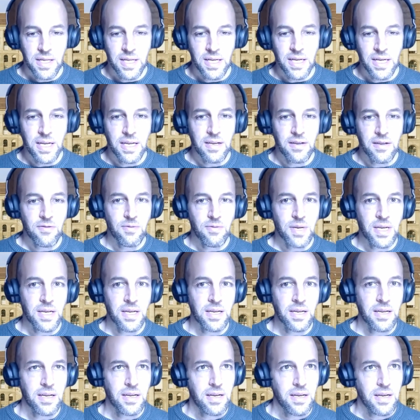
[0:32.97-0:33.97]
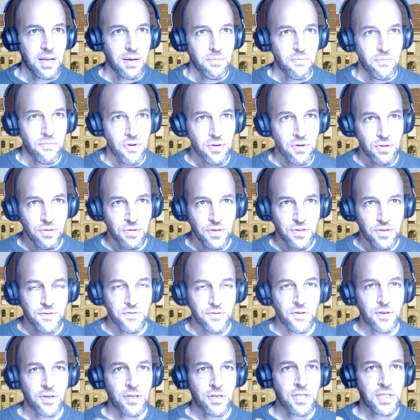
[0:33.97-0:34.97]
did is we produced
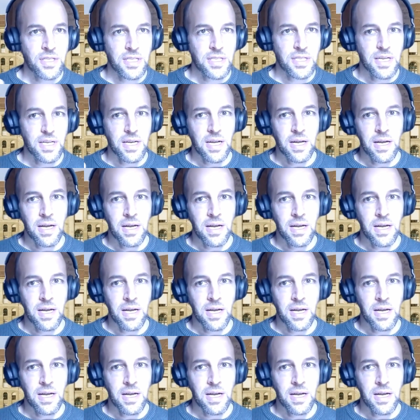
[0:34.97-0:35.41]
first